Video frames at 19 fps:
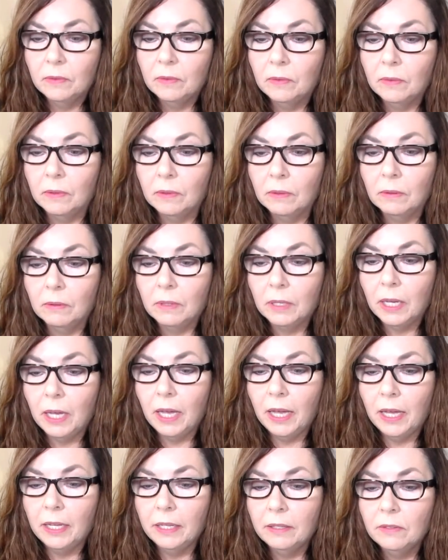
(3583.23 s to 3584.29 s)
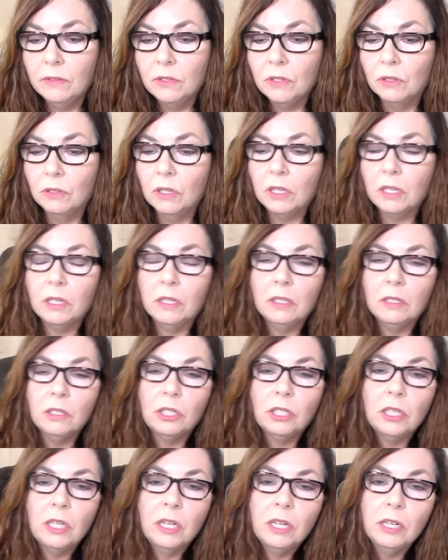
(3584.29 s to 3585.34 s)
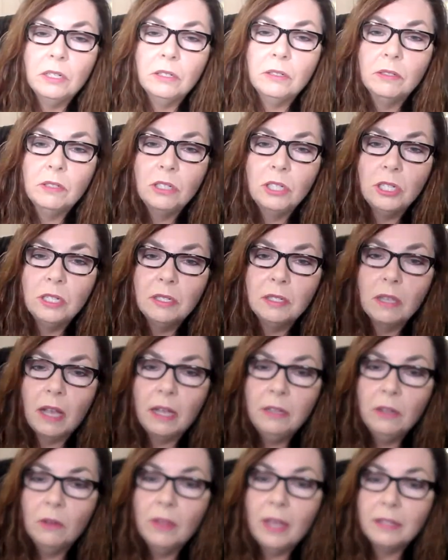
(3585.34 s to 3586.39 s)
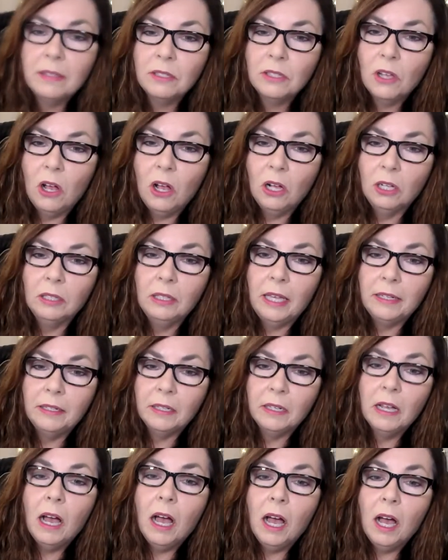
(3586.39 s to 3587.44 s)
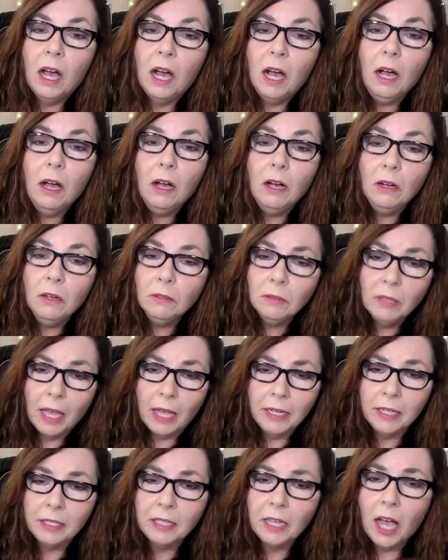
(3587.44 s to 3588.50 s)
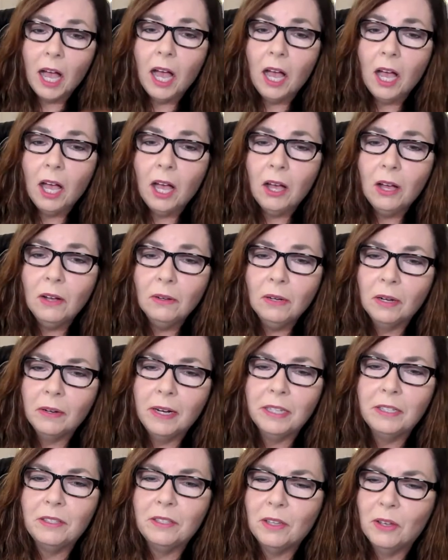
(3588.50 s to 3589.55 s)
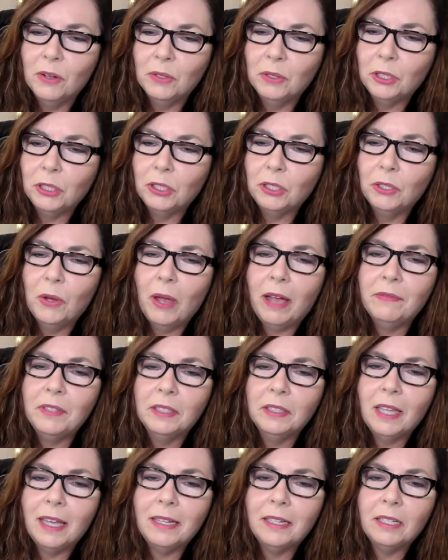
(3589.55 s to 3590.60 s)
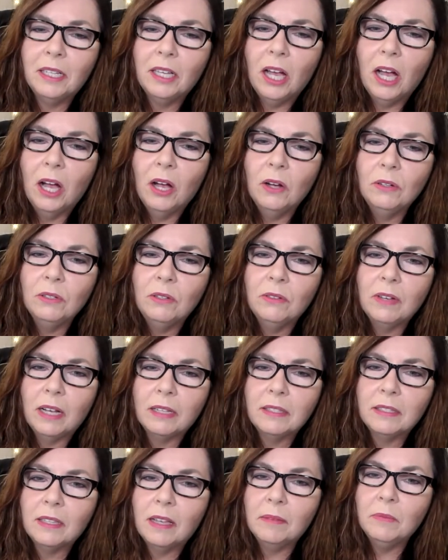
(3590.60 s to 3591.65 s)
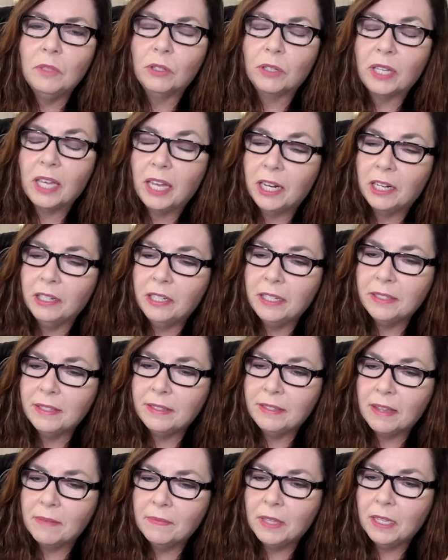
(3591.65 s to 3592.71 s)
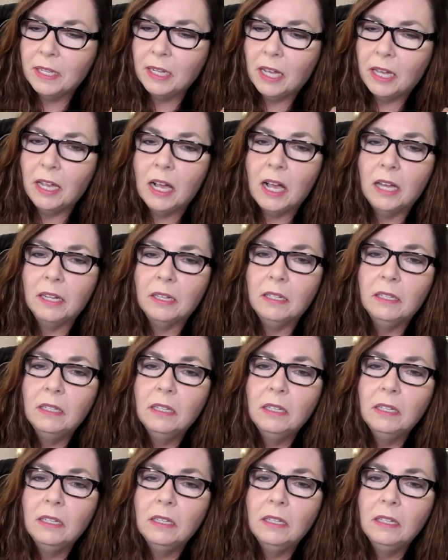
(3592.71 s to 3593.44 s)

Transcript: Okay. So look at here. She's, I know that song, Let It Go, Let It Go. All right. So you have to let it go. You got something, you're carrying something, Ayana.